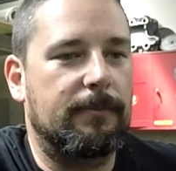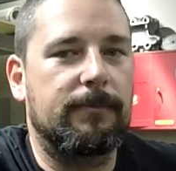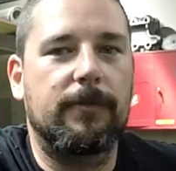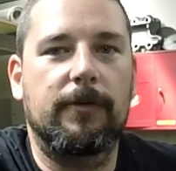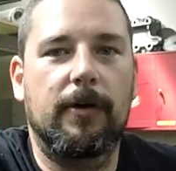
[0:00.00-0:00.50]

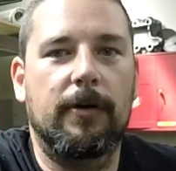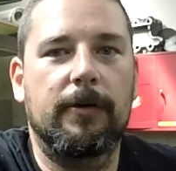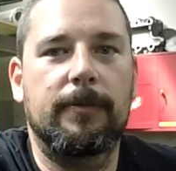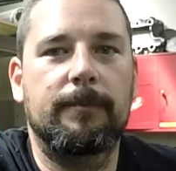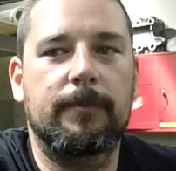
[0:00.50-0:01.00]

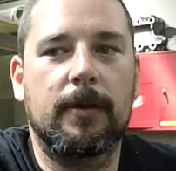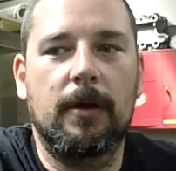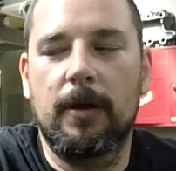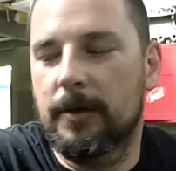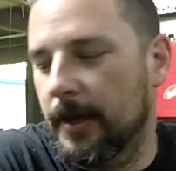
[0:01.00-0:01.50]
So
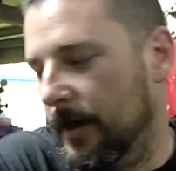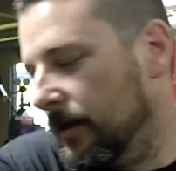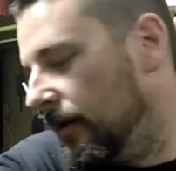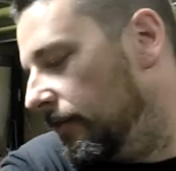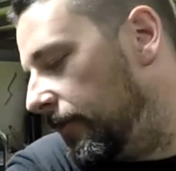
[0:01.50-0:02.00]
yeah,
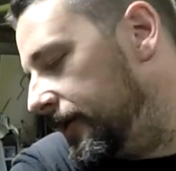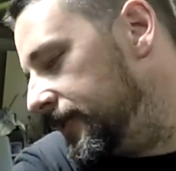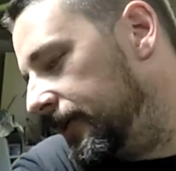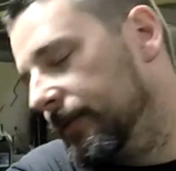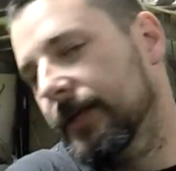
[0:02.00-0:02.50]

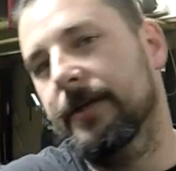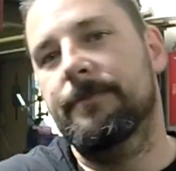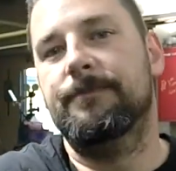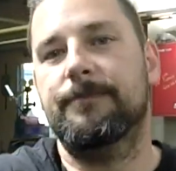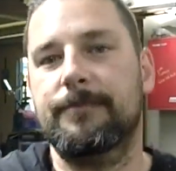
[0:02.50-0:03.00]
basically
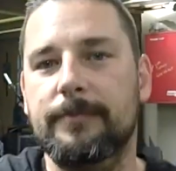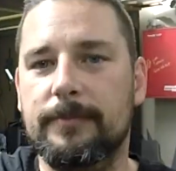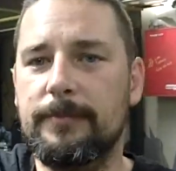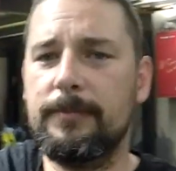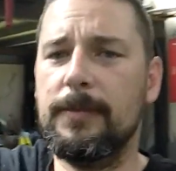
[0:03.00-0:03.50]

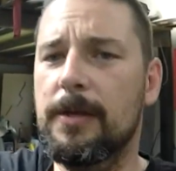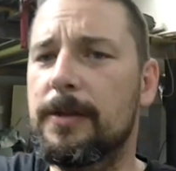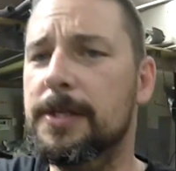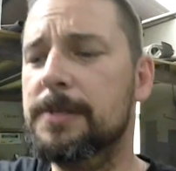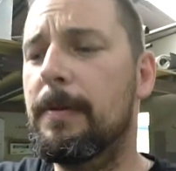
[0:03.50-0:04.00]

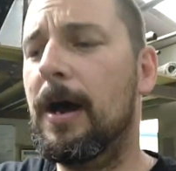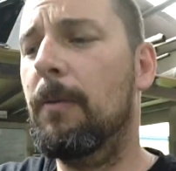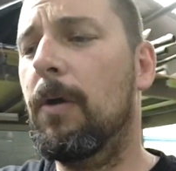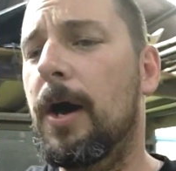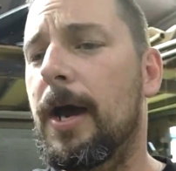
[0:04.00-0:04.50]
the
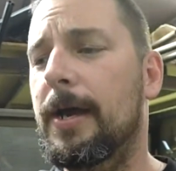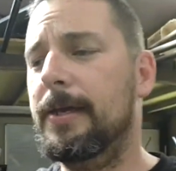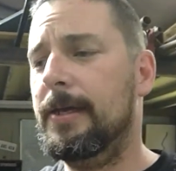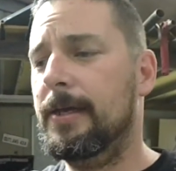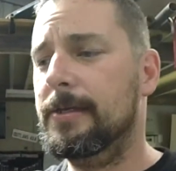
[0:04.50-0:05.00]
Smartwire
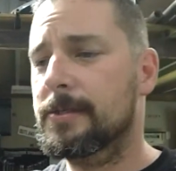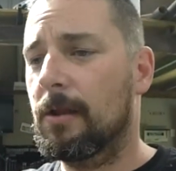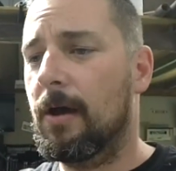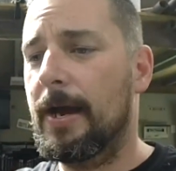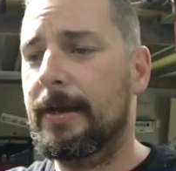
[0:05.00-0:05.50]
is
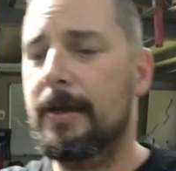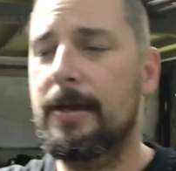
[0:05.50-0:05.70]
like